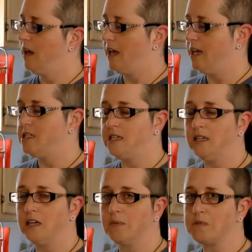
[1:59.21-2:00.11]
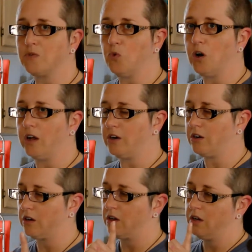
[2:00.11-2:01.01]
18 cups of water,
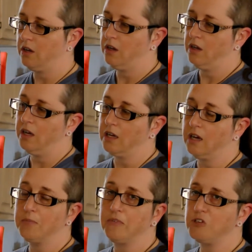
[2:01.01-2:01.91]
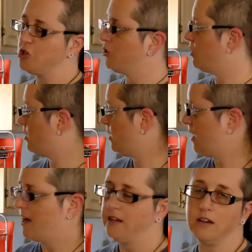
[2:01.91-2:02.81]
a cup of sugar, and